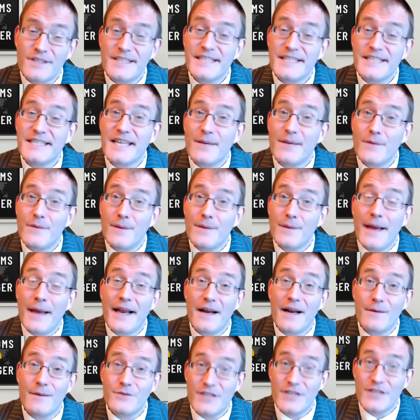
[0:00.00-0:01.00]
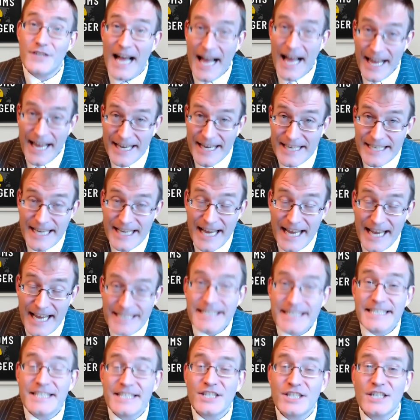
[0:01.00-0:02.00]
these can be made up to
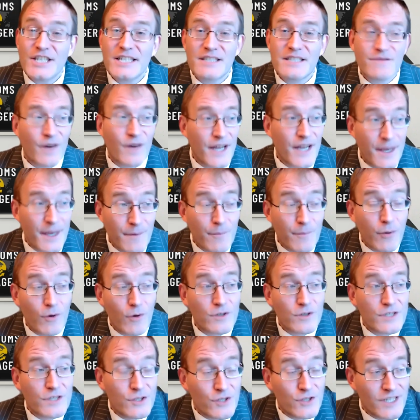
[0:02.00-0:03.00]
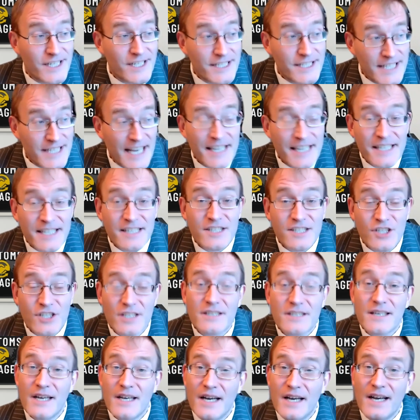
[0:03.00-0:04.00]
8 digits, for imports, usually 10 digits,